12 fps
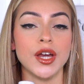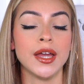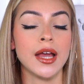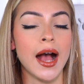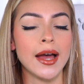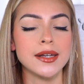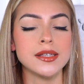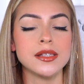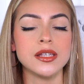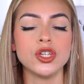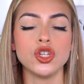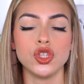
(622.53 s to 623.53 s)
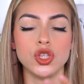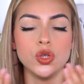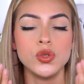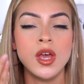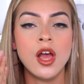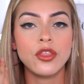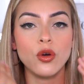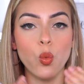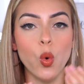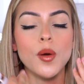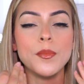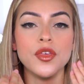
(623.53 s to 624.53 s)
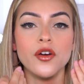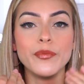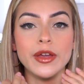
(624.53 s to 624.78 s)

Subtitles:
I honestly just use the warmth of